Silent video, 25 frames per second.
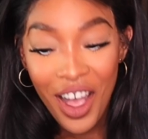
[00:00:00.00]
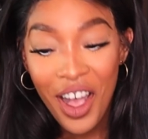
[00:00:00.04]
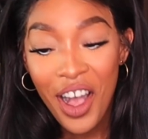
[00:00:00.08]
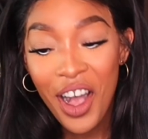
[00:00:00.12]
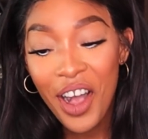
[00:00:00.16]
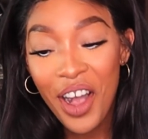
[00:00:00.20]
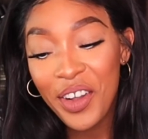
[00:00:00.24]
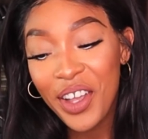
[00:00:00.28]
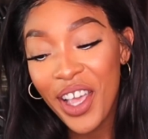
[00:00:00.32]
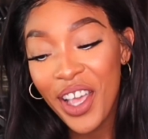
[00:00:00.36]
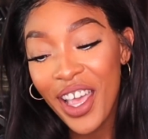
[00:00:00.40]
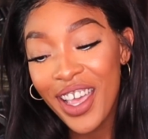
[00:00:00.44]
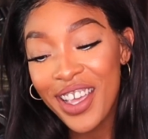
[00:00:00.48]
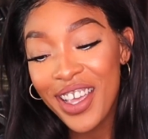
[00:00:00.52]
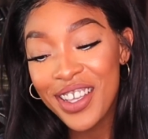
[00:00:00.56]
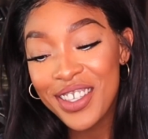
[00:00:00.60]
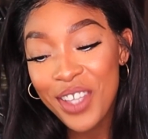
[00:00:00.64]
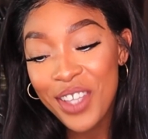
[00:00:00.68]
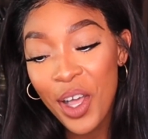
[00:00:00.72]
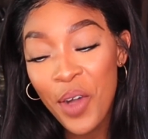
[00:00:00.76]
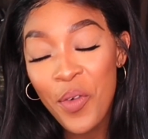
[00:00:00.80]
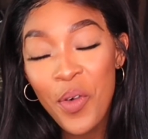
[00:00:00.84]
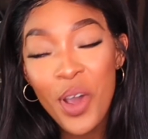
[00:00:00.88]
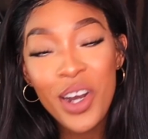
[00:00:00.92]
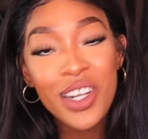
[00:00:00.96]
Okay,
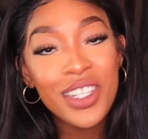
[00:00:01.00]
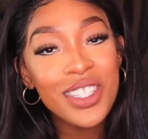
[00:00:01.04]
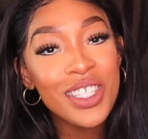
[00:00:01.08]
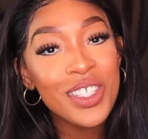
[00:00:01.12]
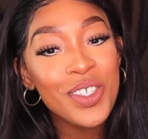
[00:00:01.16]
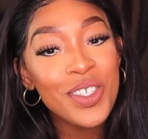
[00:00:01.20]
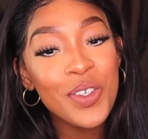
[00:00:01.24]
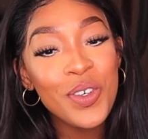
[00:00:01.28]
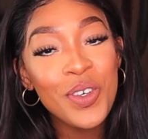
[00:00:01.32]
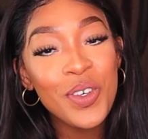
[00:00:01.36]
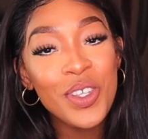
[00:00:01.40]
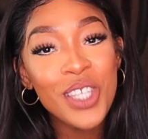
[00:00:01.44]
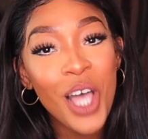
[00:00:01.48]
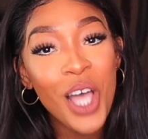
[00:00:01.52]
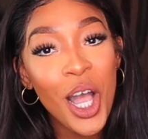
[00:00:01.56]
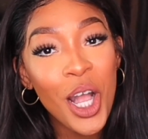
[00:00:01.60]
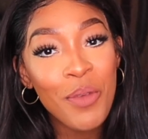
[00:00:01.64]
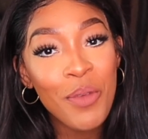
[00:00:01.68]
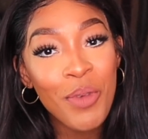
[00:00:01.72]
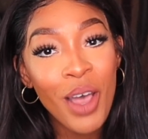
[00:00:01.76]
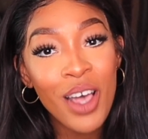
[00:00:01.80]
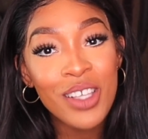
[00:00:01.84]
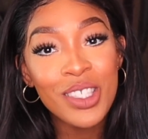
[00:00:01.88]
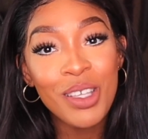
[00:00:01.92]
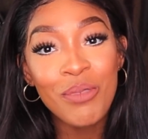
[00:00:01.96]
so I wanted to talk
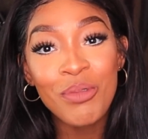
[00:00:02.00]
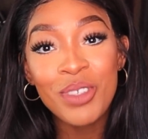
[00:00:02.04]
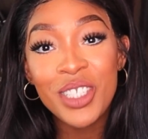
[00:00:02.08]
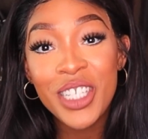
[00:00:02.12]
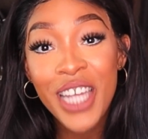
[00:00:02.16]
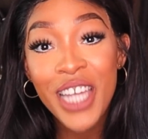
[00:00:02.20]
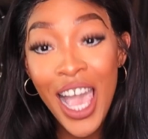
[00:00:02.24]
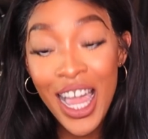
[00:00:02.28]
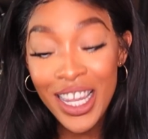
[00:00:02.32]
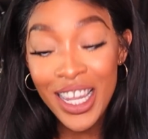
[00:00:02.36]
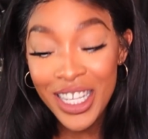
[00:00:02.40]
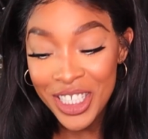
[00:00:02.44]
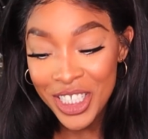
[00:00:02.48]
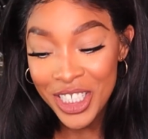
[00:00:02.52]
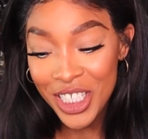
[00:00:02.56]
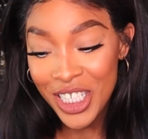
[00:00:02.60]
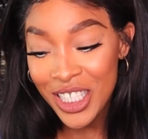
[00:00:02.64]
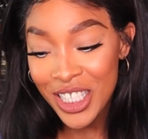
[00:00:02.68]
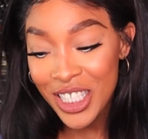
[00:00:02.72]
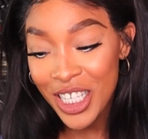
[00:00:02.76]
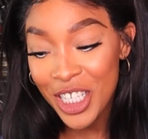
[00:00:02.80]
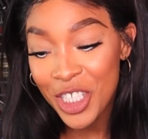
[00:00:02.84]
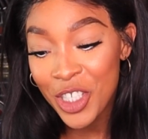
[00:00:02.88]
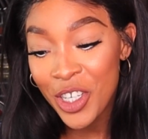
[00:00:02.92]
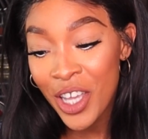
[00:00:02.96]
about some
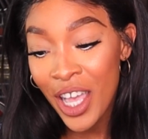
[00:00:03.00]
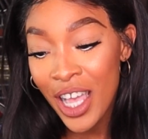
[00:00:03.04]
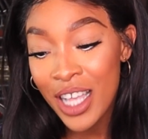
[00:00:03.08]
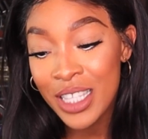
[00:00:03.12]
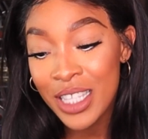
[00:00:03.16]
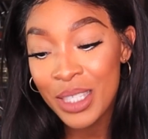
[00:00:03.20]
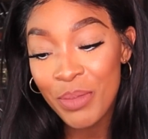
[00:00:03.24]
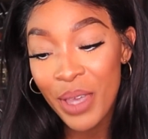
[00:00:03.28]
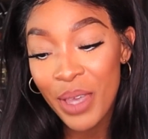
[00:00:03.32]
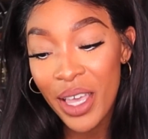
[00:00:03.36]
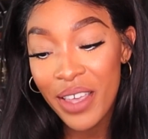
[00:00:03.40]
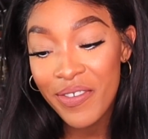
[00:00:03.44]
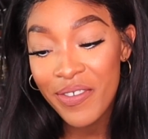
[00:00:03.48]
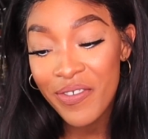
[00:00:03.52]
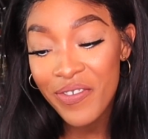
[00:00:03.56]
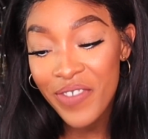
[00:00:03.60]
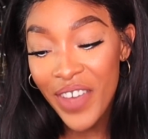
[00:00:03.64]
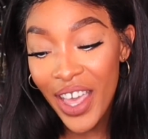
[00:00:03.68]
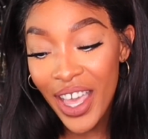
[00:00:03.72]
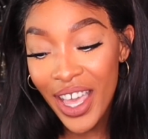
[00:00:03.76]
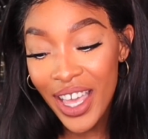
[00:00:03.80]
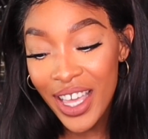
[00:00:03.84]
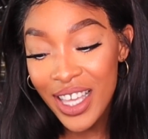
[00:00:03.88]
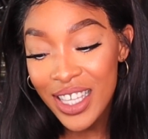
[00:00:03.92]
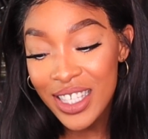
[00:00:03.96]
challenges that you guys may
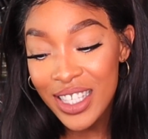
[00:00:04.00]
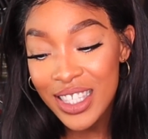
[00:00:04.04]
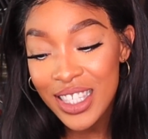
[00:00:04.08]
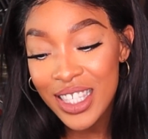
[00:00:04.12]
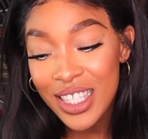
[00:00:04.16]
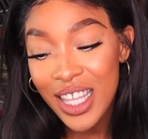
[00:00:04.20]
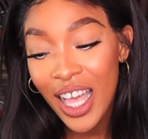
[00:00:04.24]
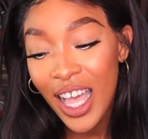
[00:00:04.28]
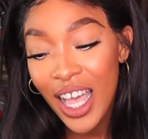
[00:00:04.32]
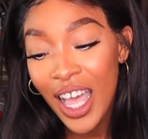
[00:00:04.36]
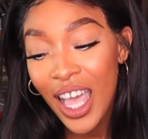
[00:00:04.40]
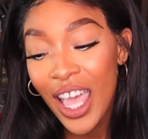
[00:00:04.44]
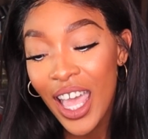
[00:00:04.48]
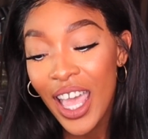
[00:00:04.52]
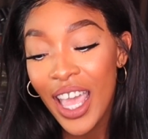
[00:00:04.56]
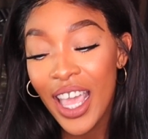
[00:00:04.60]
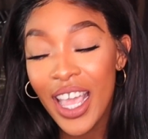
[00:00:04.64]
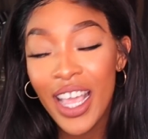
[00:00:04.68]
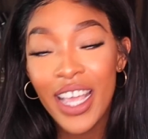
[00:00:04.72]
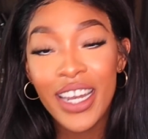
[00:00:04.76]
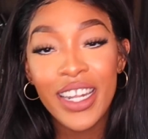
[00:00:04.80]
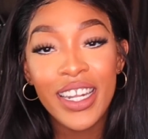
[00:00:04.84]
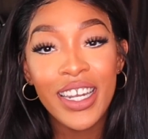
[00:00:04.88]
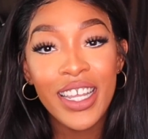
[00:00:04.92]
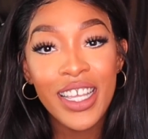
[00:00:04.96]
face
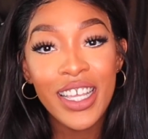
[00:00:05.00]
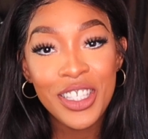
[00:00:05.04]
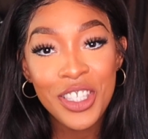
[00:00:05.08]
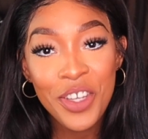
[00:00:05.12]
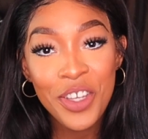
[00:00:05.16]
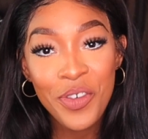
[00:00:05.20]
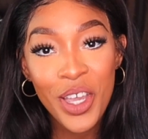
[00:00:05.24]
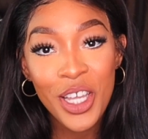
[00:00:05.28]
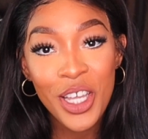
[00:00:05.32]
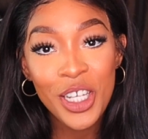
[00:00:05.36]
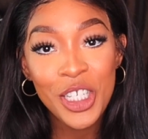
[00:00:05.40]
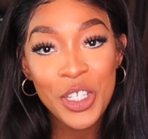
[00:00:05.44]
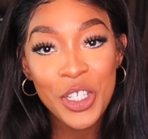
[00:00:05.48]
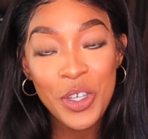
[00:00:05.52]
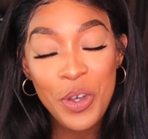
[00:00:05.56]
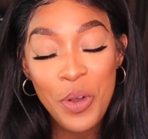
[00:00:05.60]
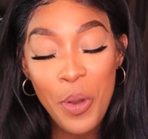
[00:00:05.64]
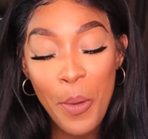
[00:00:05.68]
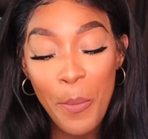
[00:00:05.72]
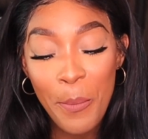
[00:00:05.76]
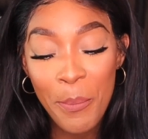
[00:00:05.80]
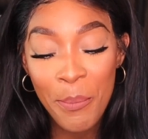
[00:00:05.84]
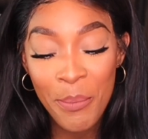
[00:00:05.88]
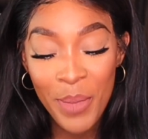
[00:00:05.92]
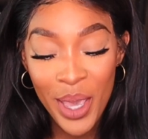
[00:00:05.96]
in an
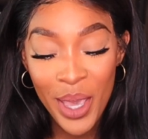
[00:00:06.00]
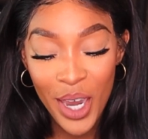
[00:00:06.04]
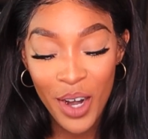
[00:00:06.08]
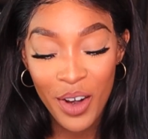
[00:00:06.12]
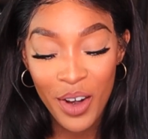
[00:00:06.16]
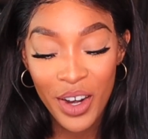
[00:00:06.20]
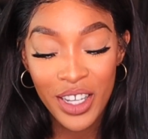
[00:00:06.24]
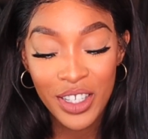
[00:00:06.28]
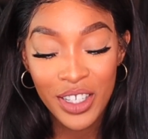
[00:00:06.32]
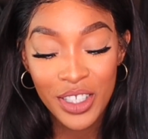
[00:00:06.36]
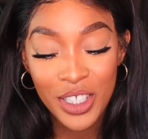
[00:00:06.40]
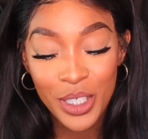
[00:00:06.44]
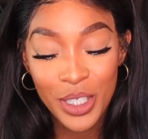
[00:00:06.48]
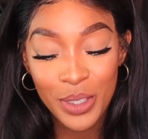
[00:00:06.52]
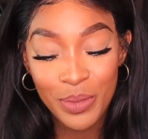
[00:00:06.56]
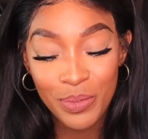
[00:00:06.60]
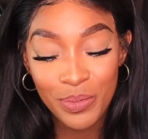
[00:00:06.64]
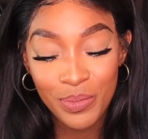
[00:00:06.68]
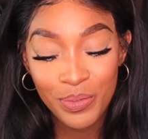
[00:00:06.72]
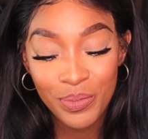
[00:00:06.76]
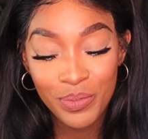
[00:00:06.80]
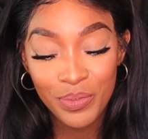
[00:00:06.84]
interracial marriage.